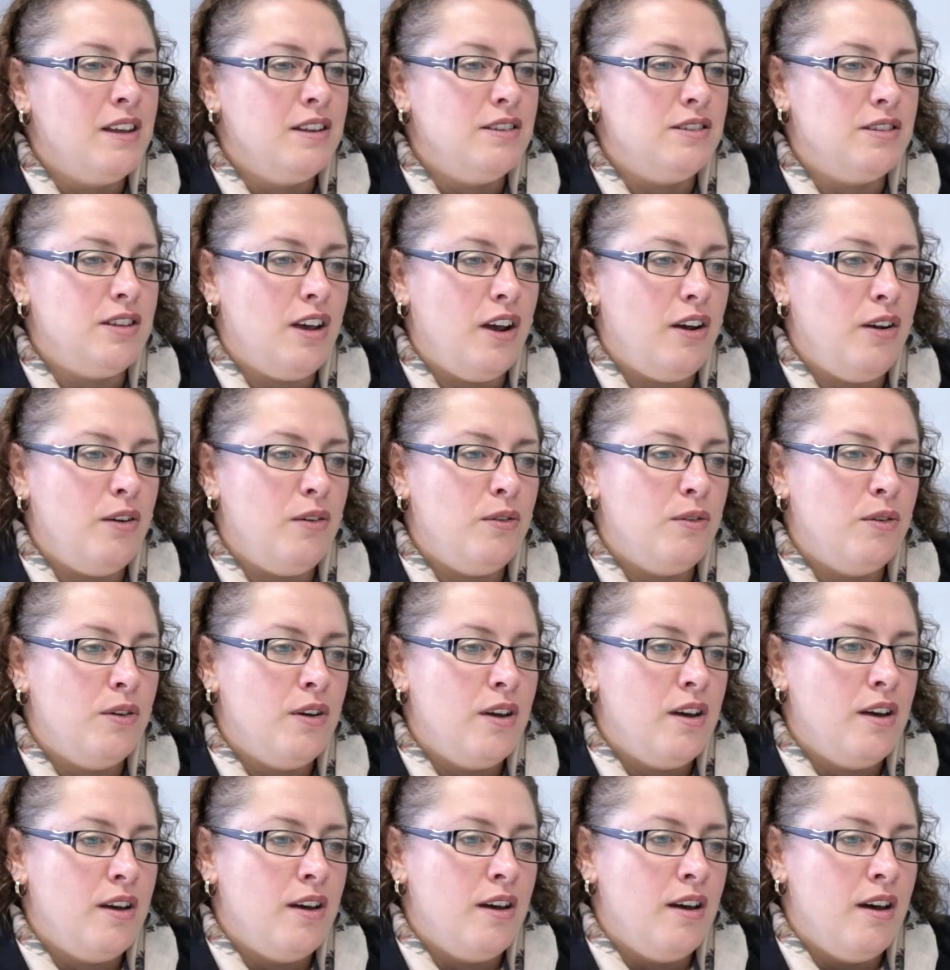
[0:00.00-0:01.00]
So
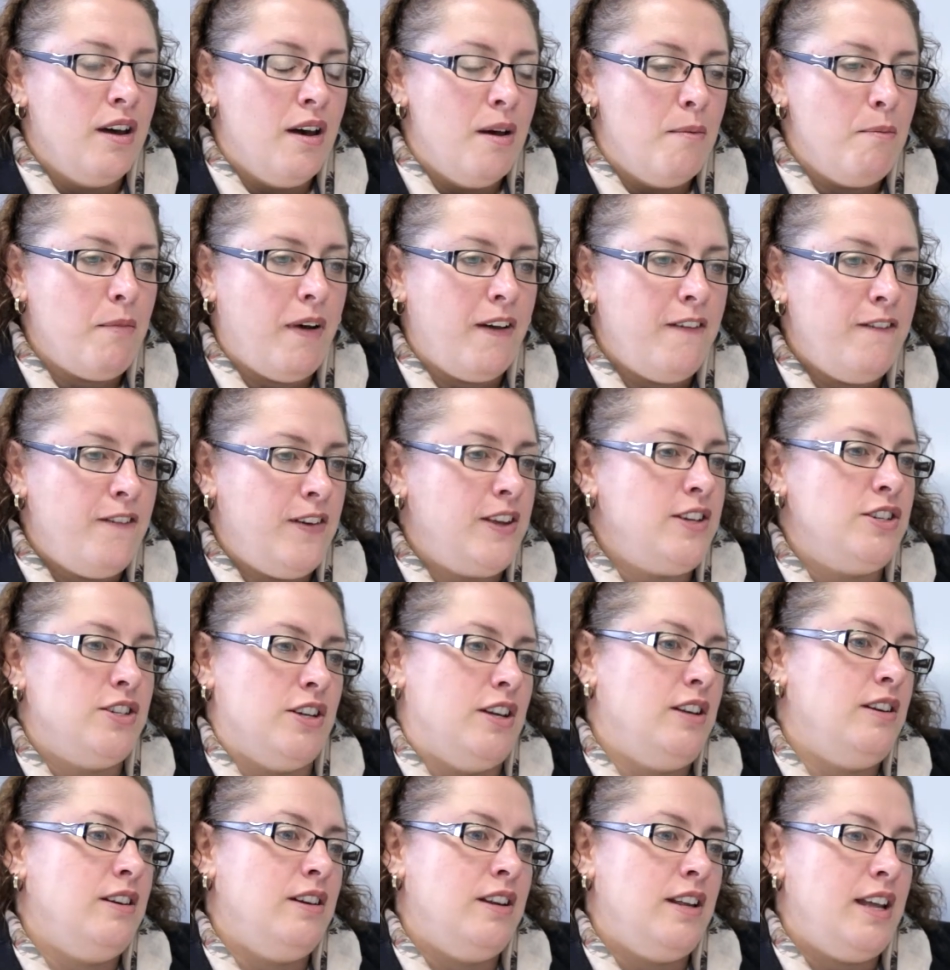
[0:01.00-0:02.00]
my
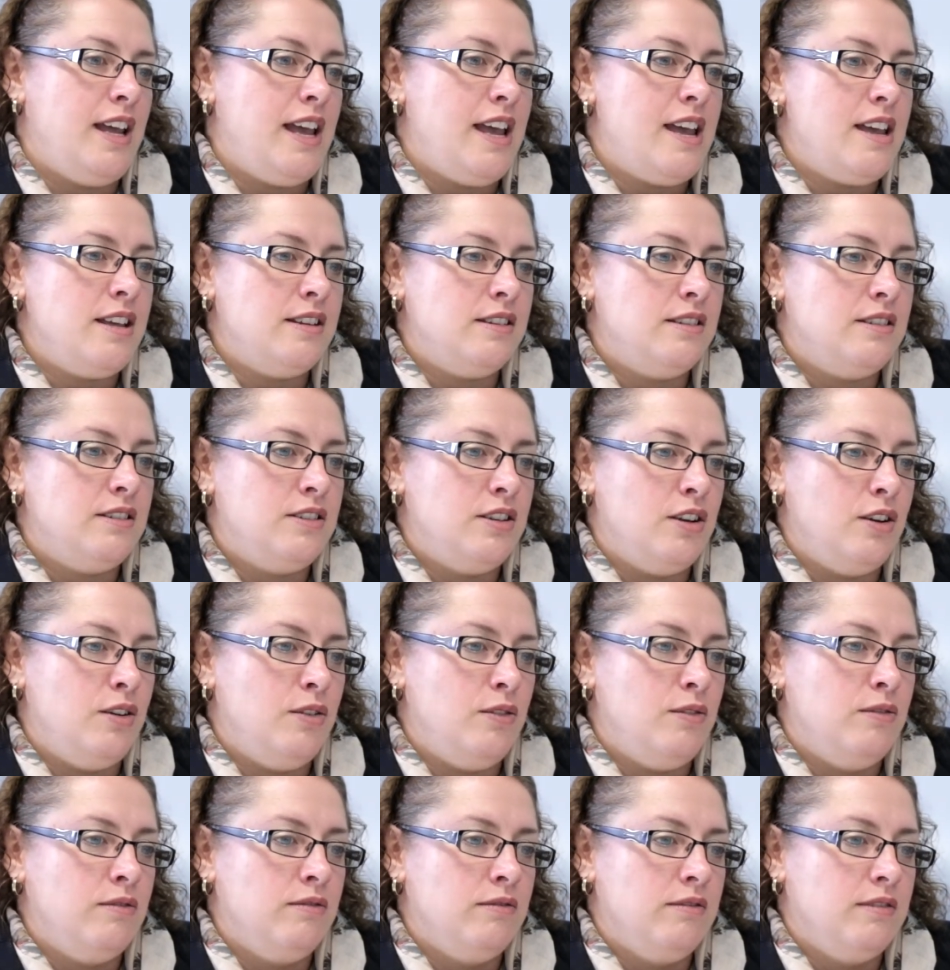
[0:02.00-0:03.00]
vision is
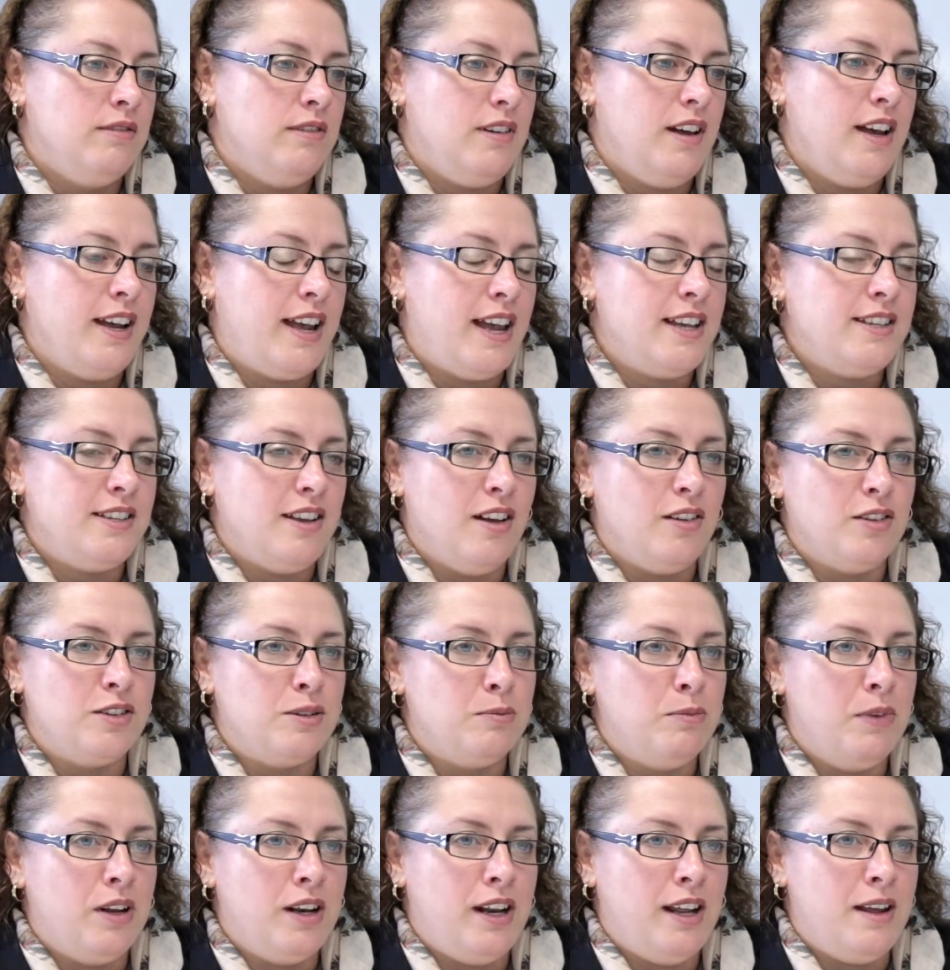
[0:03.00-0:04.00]
to, I guess,
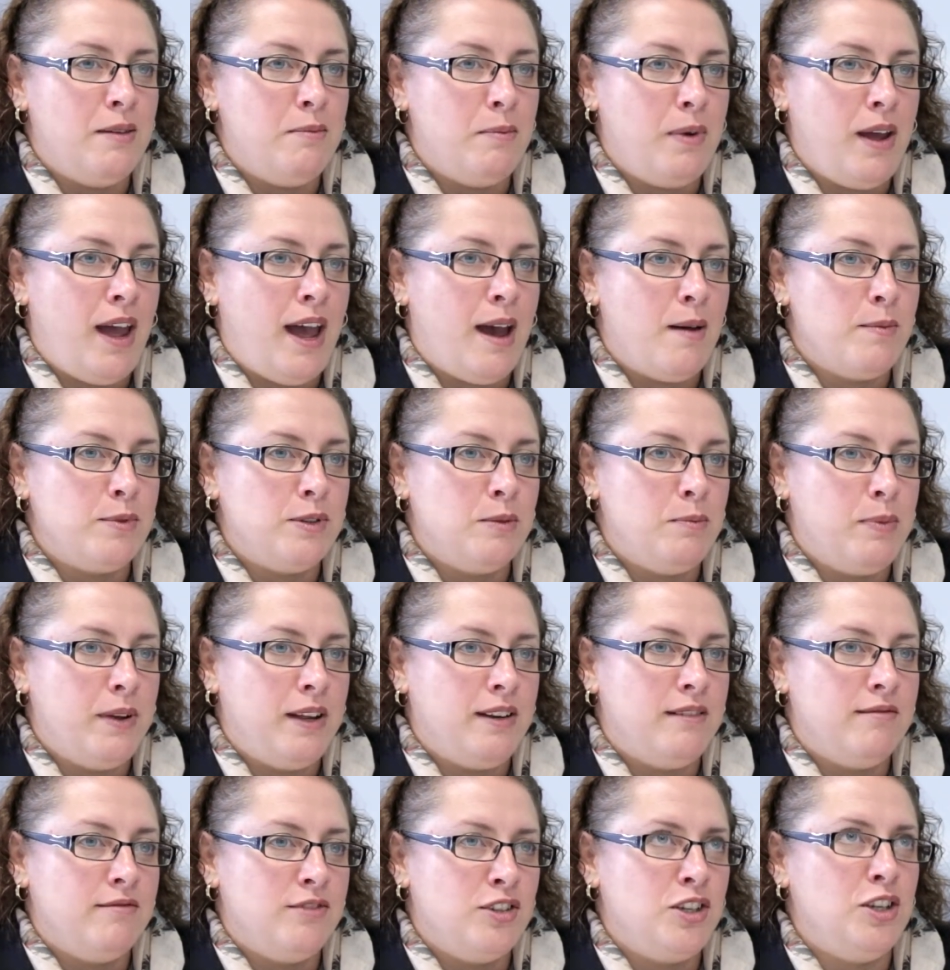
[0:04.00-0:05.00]
ultimately and perhaps a
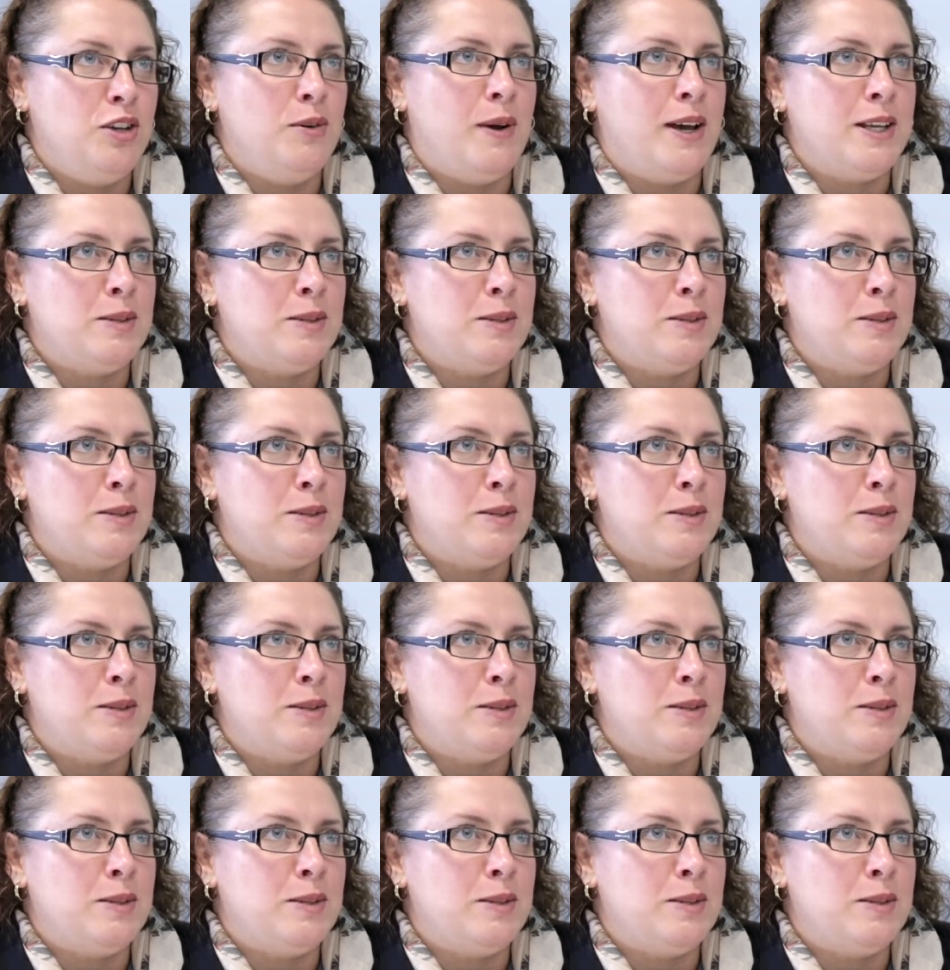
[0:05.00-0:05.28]
bit too